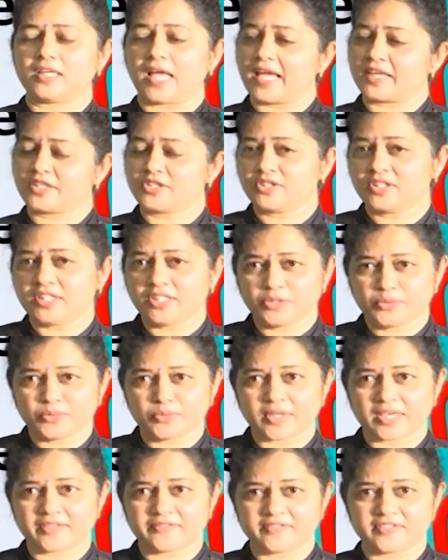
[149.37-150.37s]
actually, you
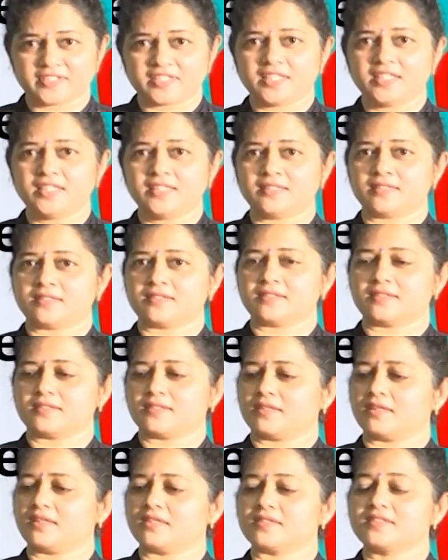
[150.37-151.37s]
would have seen
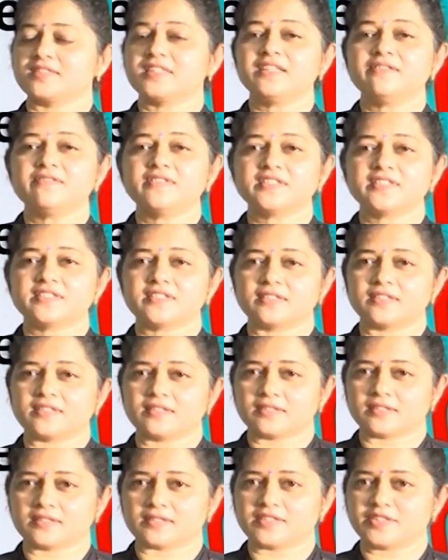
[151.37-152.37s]
silver
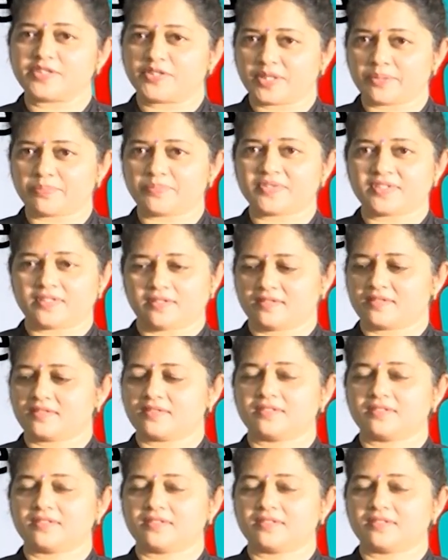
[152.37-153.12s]
strips